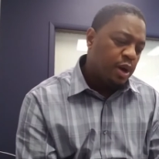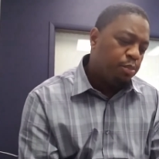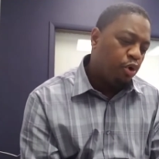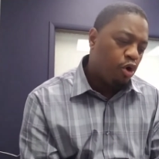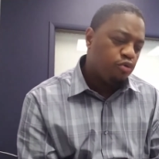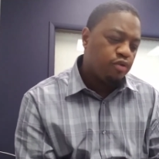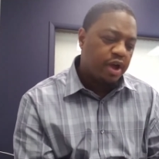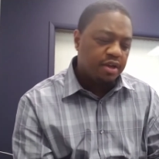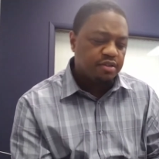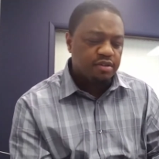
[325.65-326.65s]
Paul
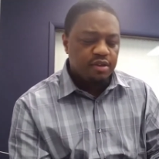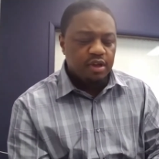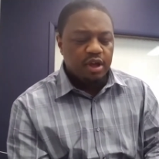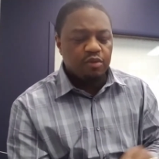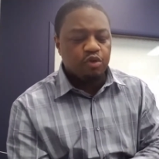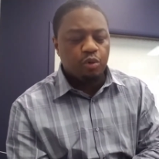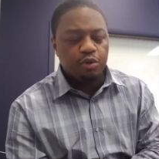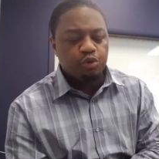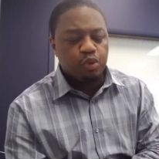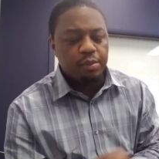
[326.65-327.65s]
writes in
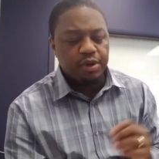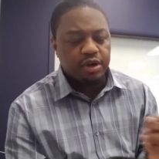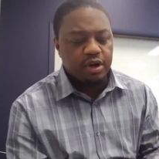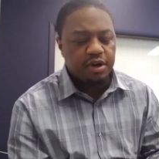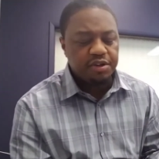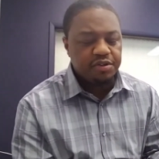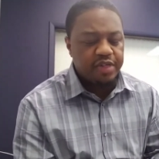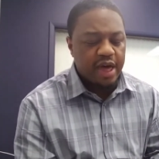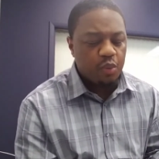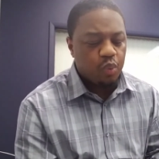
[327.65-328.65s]
Romans 1 Because
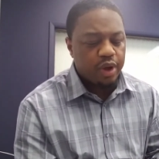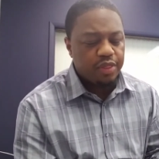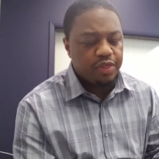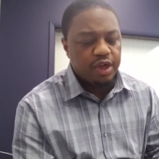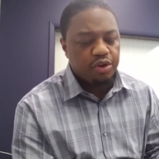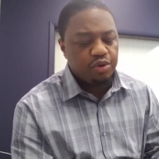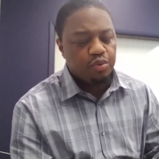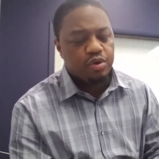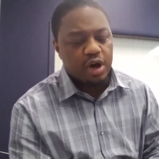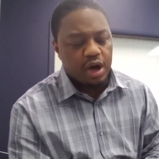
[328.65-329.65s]
that when they
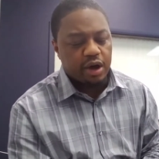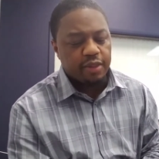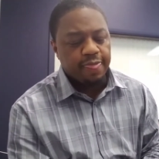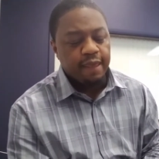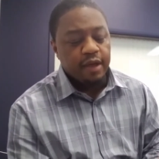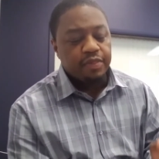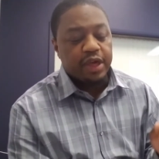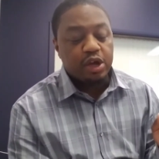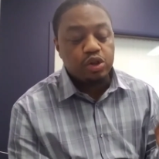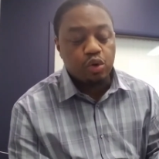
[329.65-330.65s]
knew God,
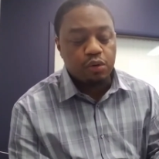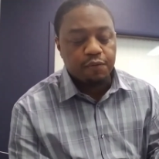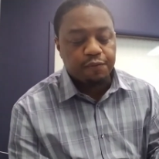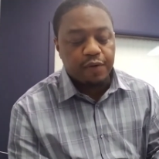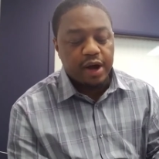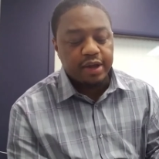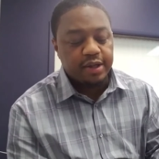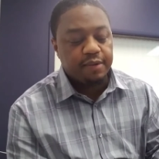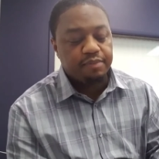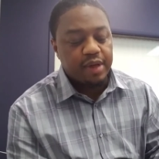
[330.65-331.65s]
they glorified
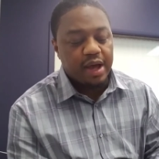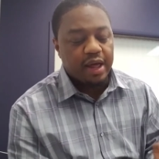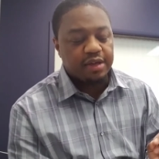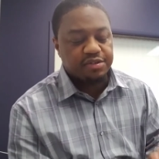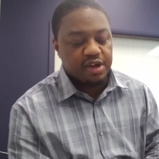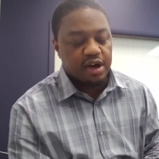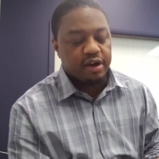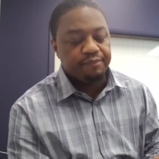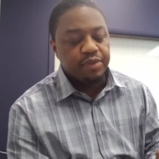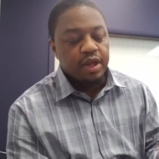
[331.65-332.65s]
him not as
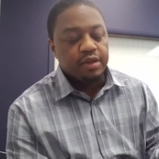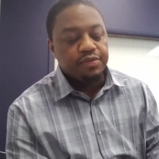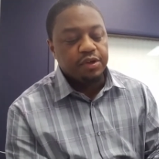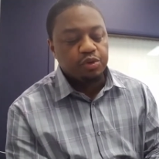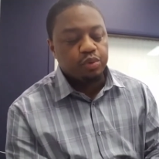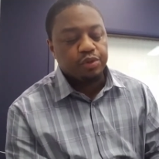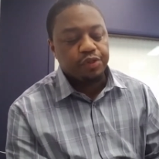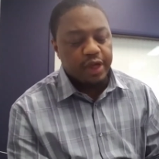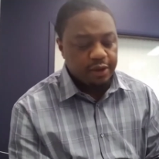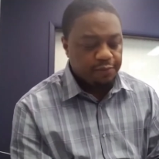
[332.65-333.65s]
God, neither were
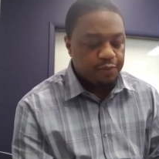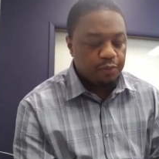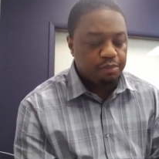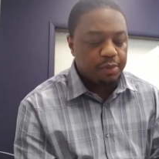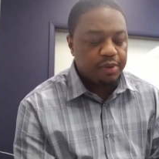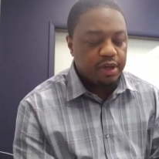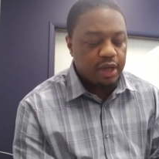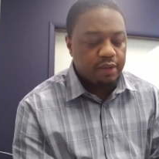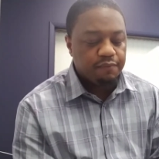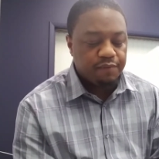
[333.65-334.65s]
thankful, but
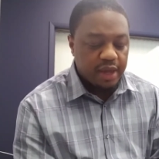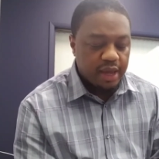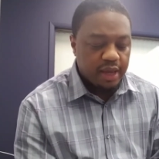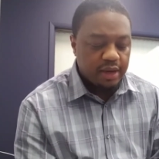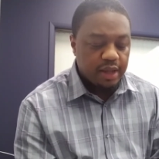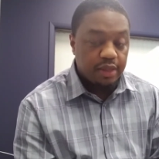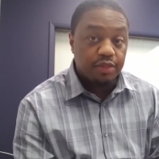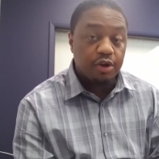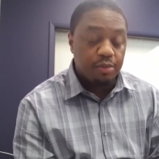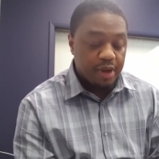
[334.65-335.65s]
became vain in
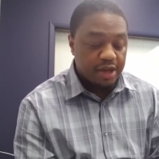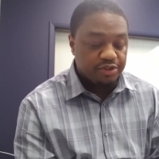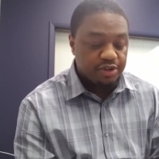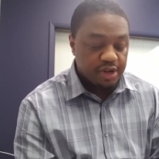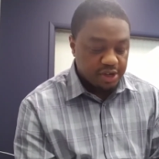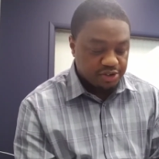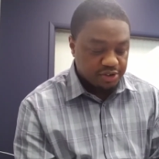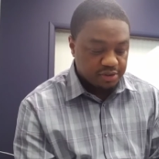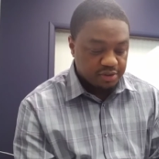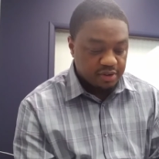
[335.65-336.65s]
their
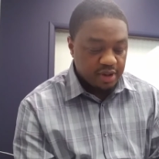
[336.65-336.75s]
imaginations,